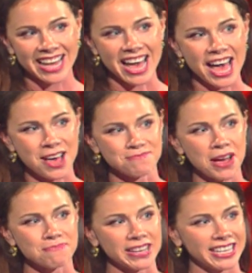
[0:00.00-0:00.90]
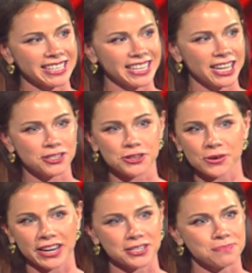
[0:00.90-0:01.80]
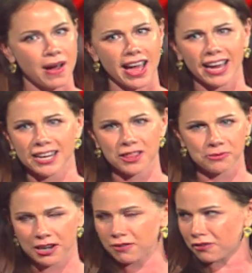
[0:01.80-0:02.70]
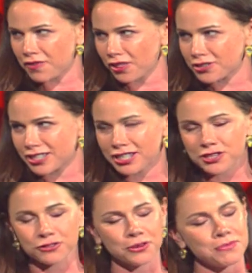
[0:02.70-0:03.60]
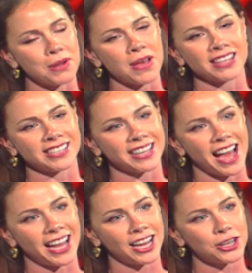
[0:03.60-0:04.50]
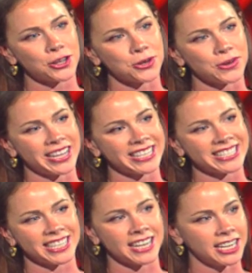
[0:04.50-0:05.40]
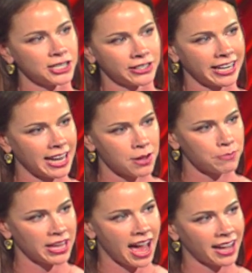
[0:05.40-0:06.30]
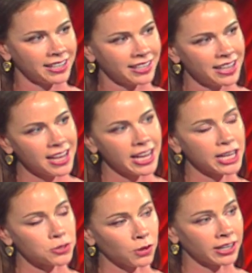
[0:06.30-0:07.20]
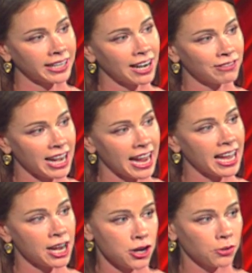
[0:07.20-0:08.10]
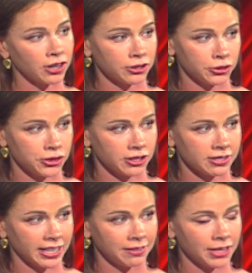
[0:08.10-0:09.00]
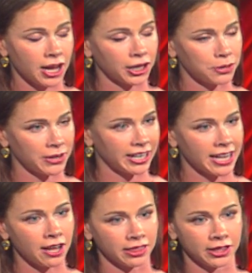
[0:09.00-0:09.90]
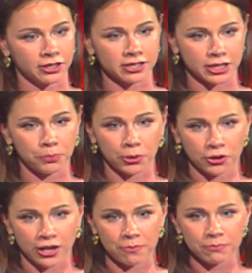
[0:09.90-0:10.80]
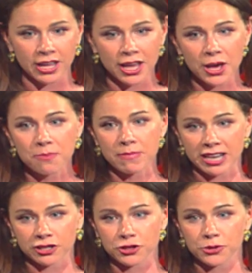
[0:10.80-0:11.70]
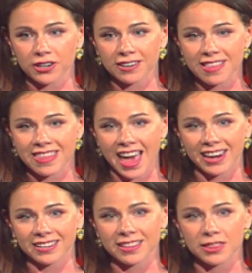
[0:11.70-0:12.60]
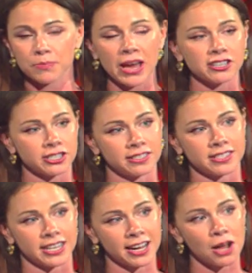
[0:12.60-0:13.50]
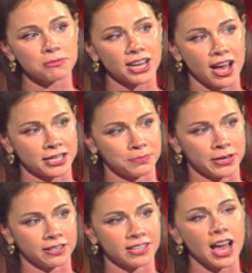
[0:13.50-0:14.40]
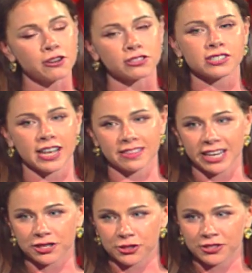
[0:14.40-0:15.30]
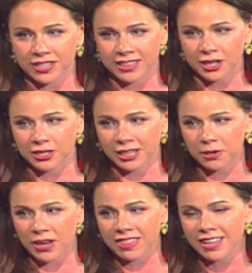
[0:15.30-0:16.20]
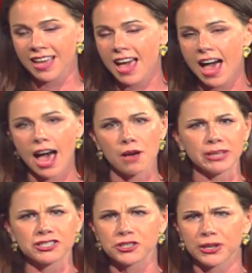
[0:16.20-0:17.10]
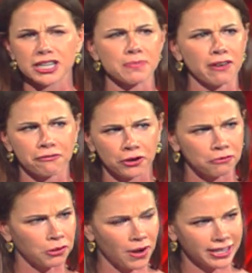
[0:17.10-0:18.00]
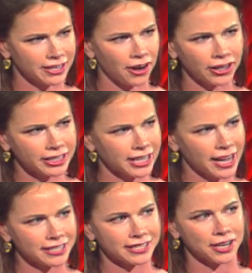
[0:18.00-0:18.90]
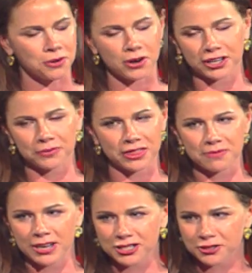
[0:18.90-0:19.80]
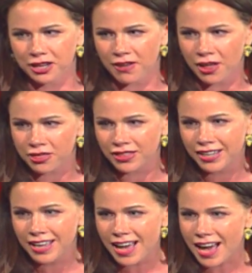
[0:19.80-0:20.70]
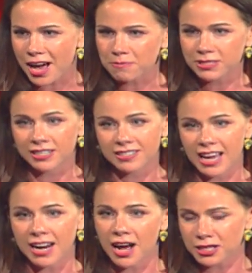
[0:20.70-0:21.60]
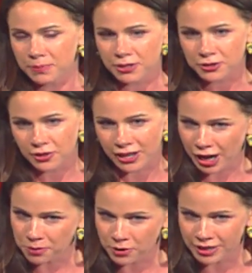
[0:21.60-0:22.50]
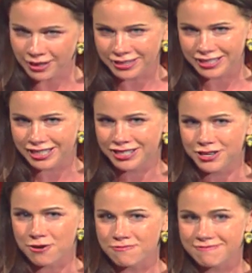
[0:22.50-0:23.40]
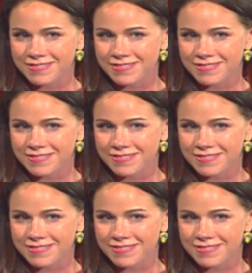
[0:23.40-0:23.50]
Amit is joined by another one of our fellows in this room named Hezekiah, who is a Nigerian MBA. He's working every day in Newark, New Jersey on a community health literacy program, making sure that the patients that come to hospitals understand the issues that they're dealing with. He's joined by 4 Rwandan architects that are working with the Ministry of Health to design hospitals so that airborne illnesses don't